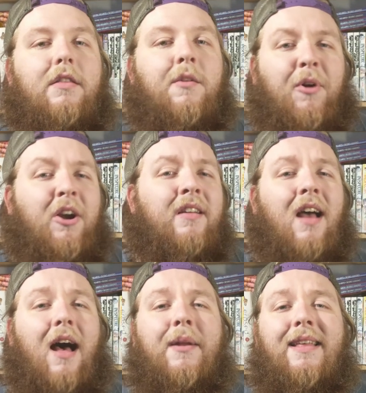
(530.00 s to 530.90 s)
The part of the
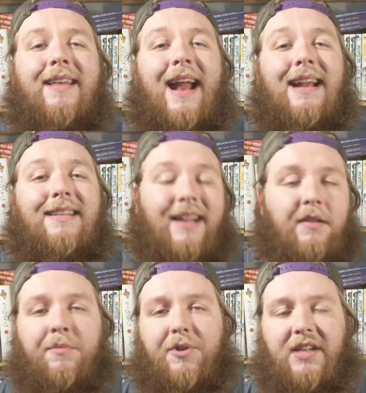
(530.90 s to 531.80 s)
comedy that I
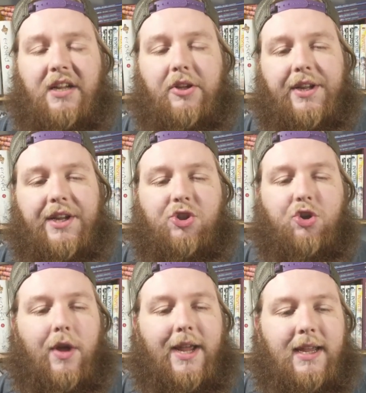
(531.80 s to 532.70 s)
didn't particularly
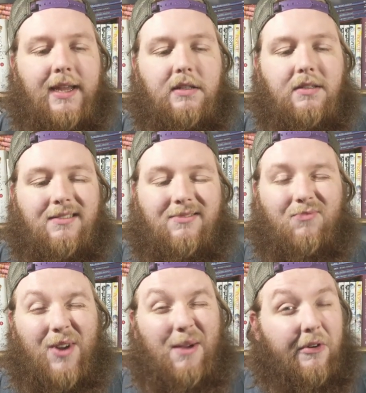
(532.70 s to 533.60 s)
enjoy is
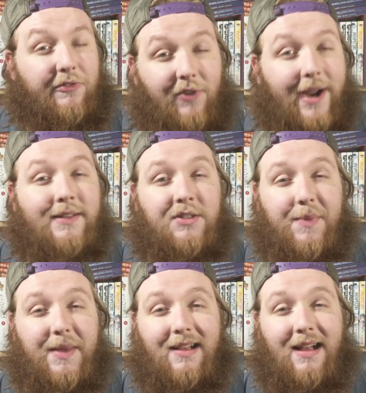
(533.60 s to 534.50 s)
what I'm afraid
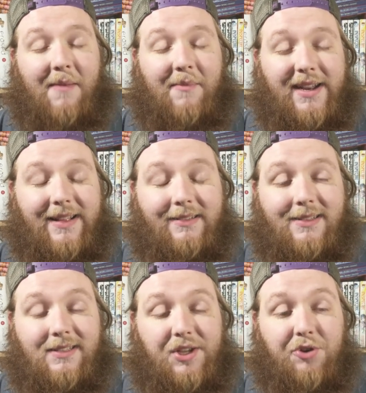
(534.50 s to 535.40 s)
to be the comedy that
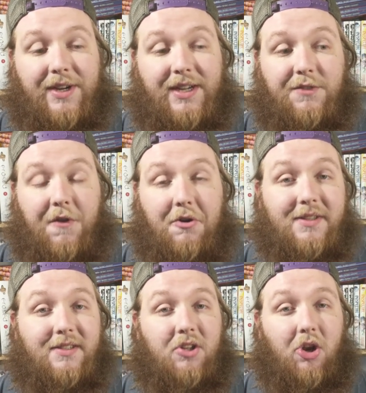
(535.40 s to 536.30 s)
the series
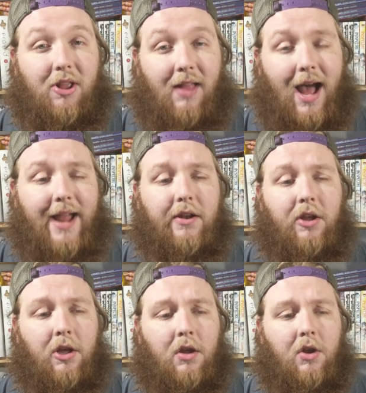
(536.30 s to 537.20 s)
focuses on a lot,
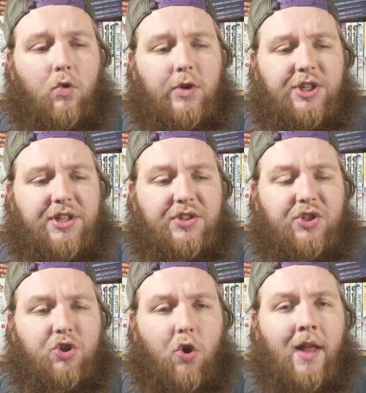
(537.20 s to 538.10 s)
which
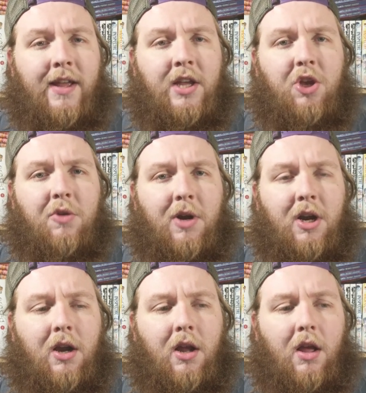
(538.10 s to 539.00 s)
is toilet
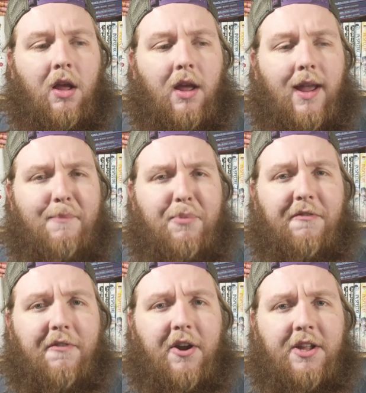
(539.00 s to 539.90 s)
humor and
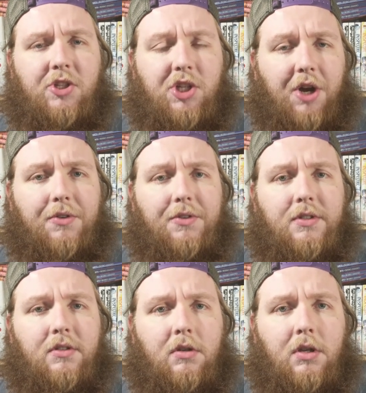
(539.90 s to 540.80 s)
perverted
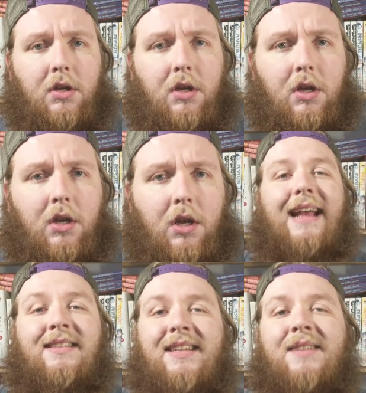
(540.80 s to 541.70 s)
jokes.
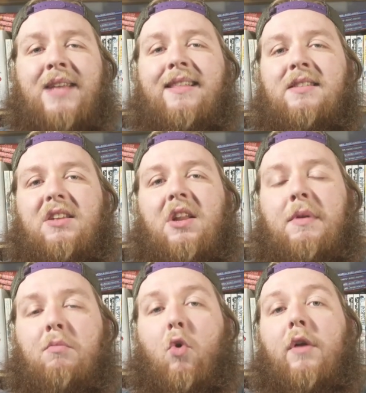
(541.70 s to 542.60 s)
It seems like this is going
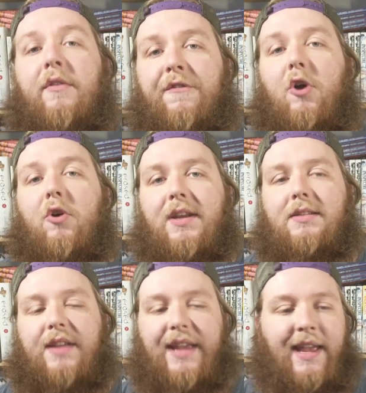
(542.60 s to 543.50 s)
to be more of a
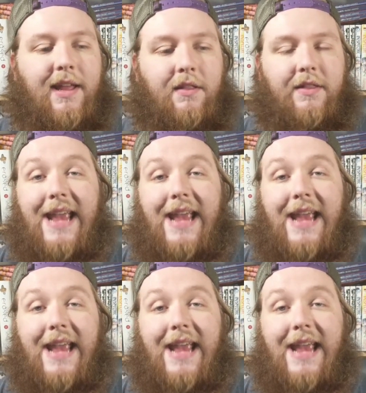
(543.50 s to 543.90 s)
focus in